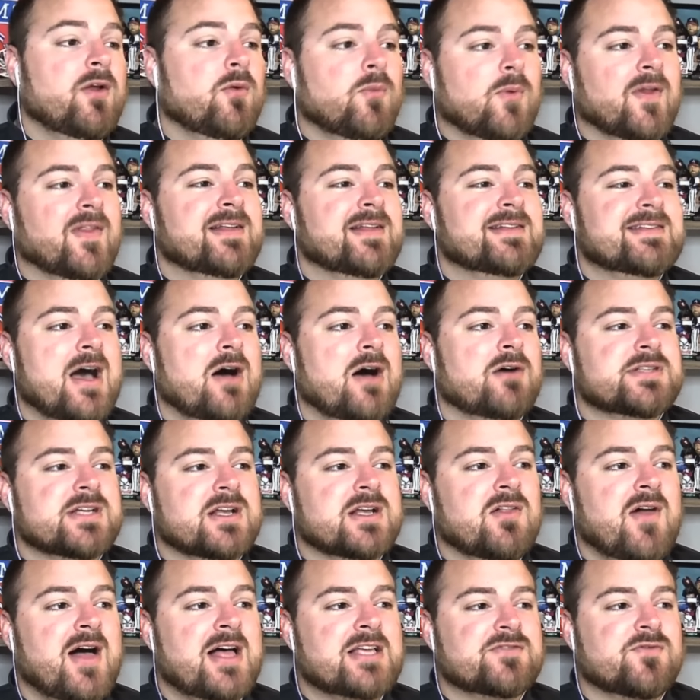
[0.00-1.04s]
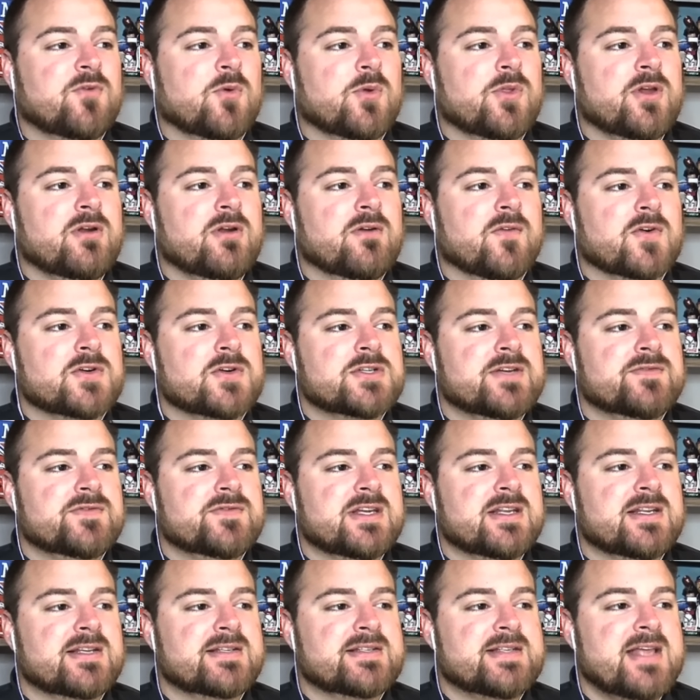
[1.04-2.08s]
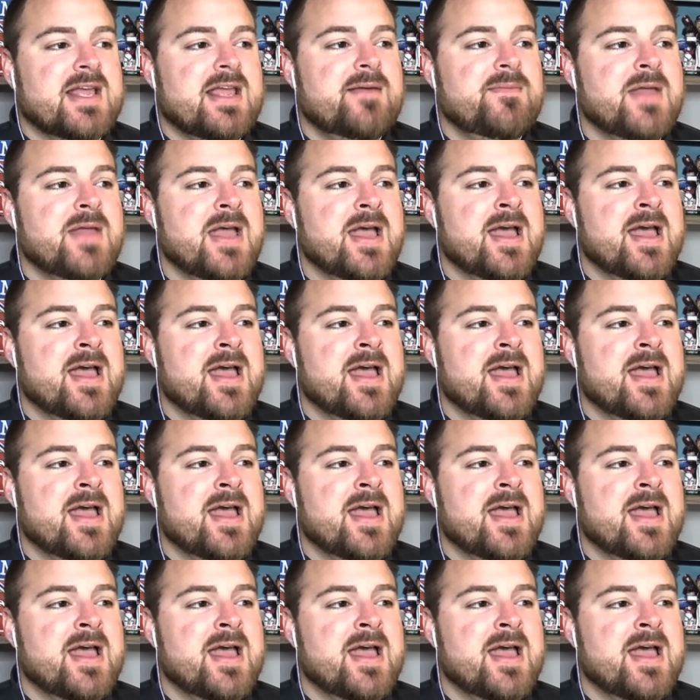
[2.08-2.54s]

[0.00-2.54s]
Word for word: really talented class for the University of Tennessee,